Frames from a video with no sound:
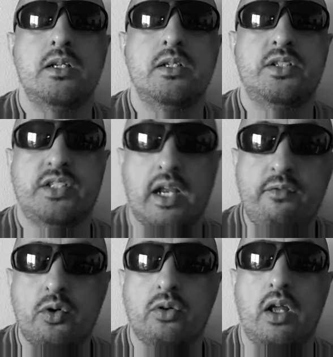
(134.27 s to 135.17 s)

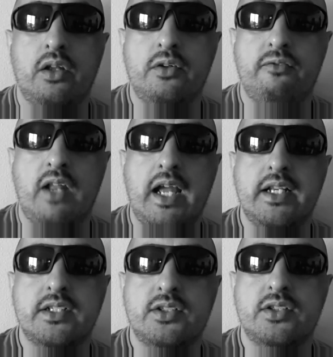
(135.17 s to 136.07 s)
several other
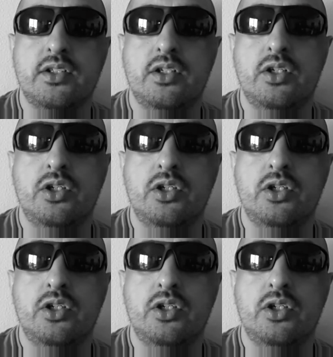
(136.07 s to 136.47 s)
flights